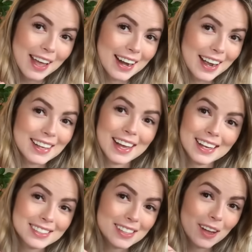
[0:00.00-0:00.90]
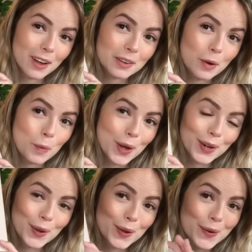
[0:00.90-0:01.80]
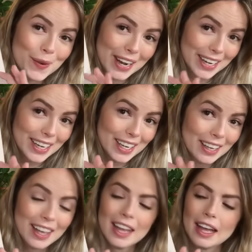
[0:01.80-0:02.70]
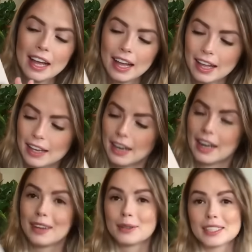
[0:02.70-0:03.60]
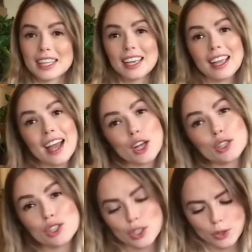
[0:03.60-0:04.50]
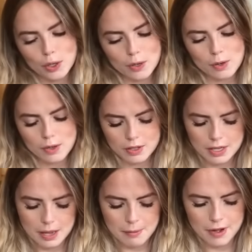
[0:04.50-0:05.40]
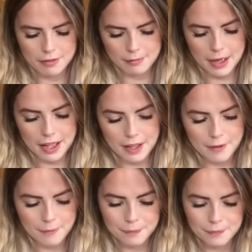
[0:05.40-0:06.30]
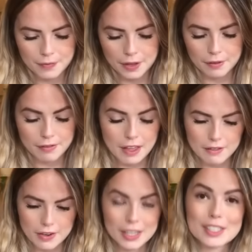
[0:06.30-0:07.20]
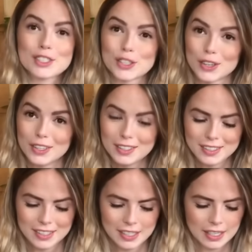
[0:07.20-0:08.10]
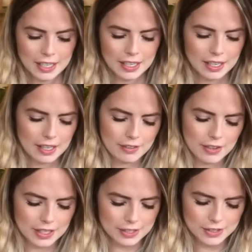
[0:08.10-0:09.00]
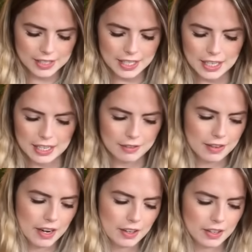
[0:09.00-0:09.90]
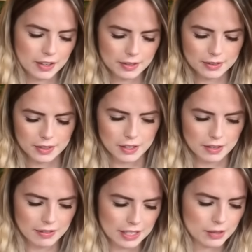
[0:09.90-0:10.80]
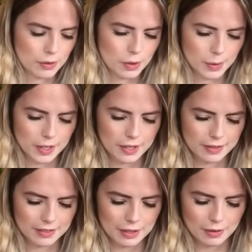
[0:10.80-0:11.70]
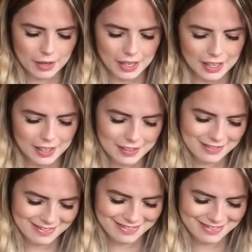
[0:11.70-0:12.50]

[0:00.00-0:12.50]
And I cast on one already, and I was thinking I could show you some of my favorite shawls if you're interested, and if not, you can fast forward if you like.